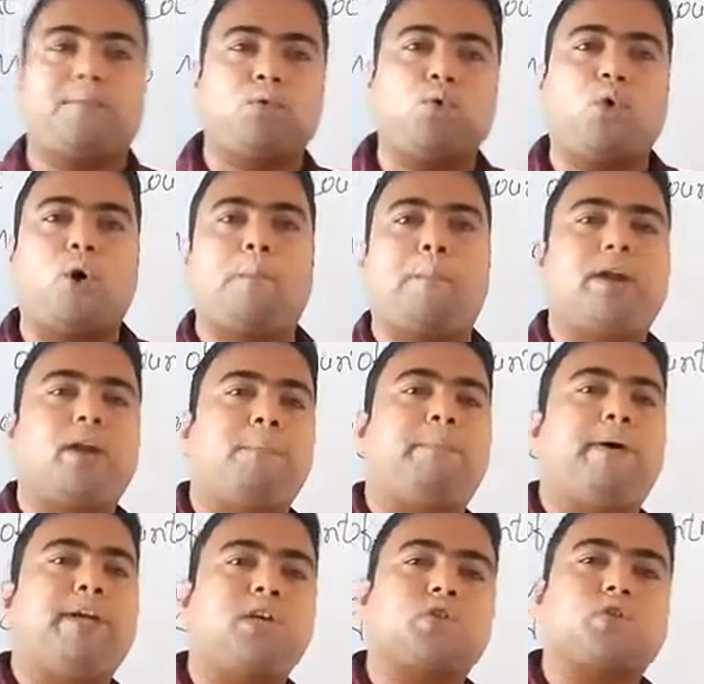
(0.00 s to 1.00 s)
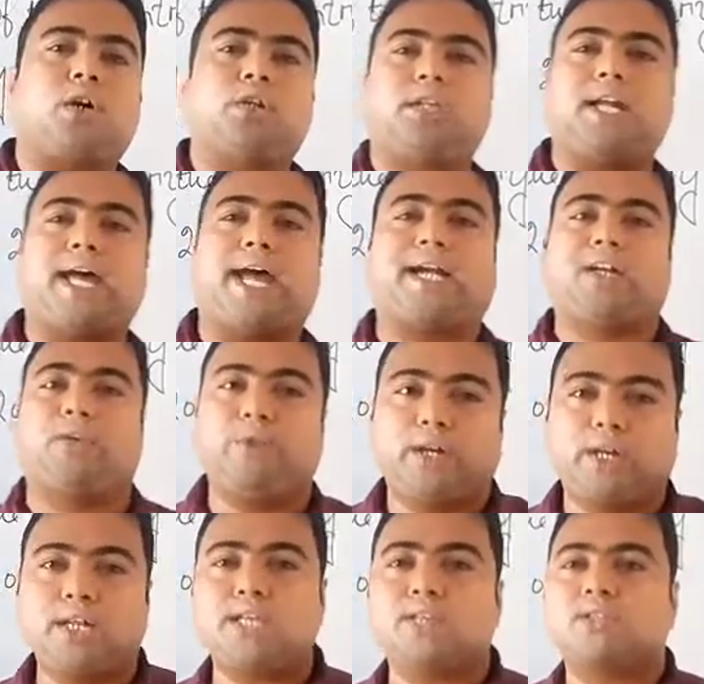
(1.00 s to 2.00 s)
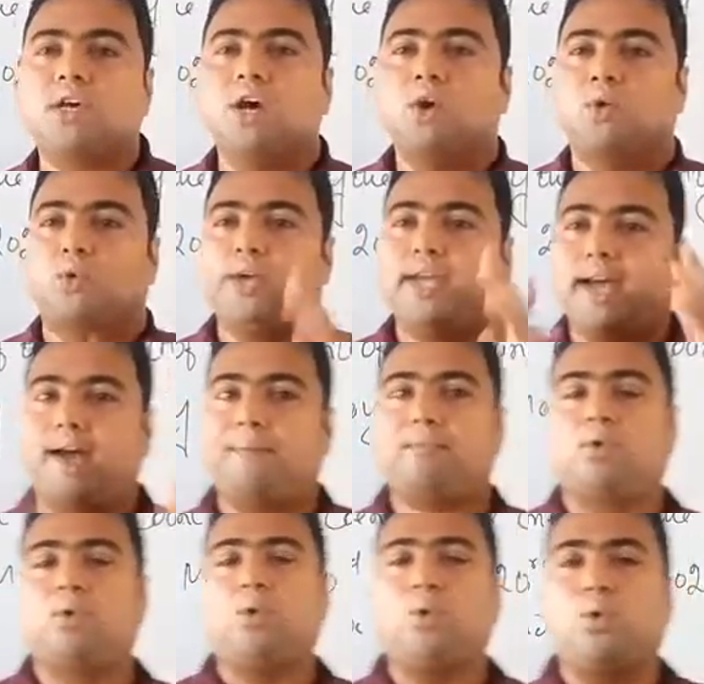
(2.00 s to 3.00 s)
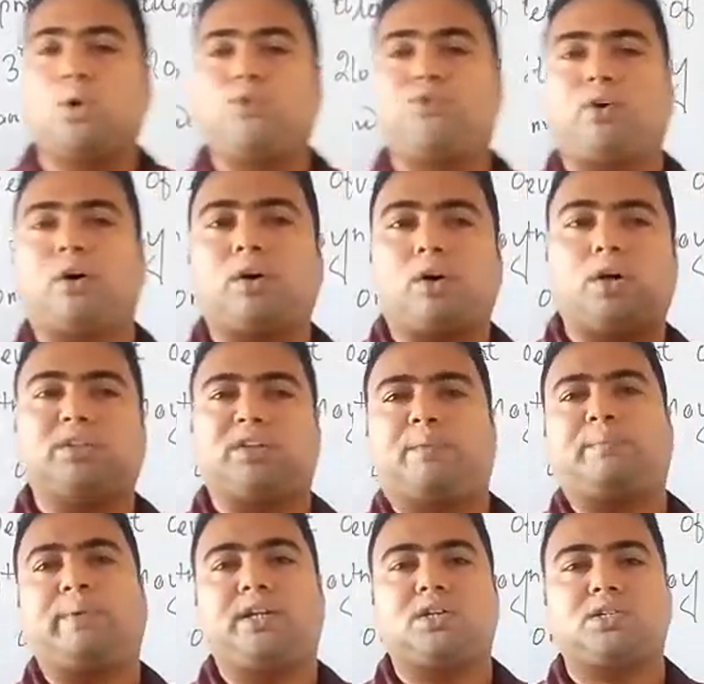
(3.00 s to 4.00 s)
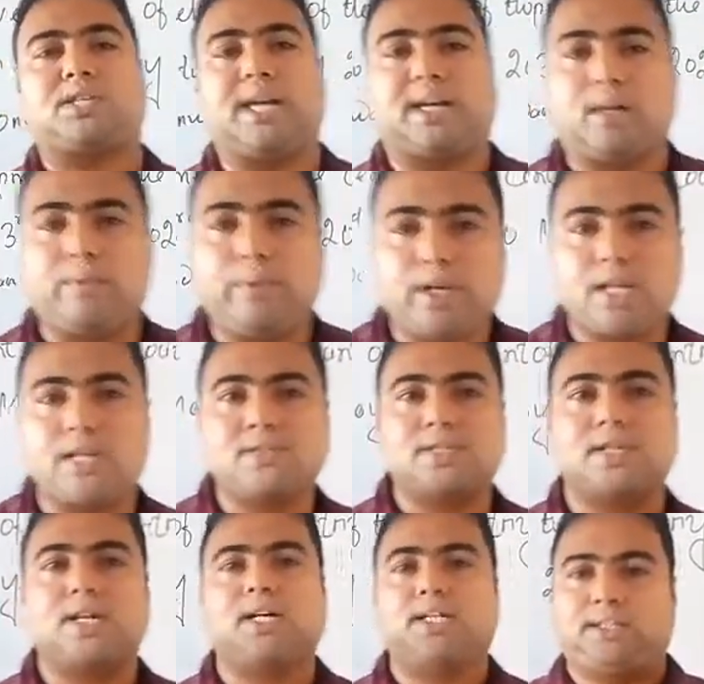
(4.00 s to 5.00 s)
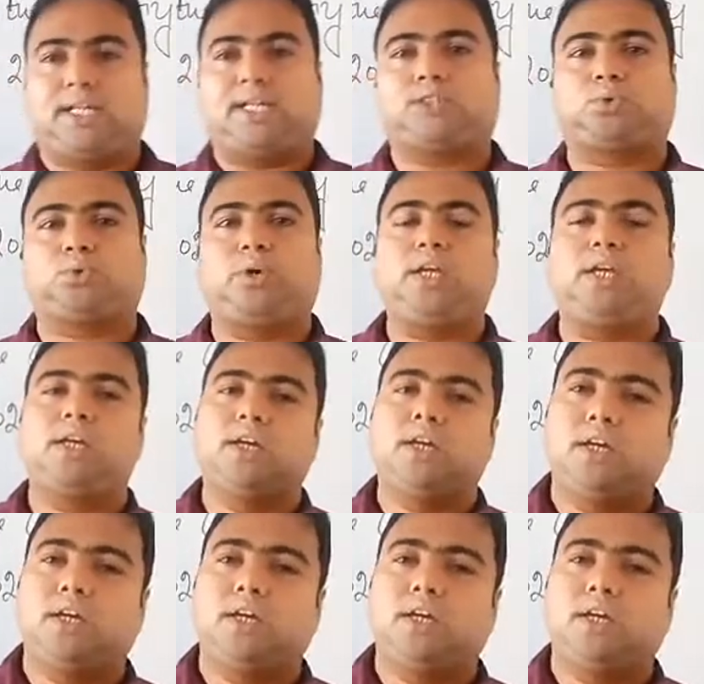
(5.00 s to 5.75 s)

to open up various other activities, we have to go for other various activities. That's why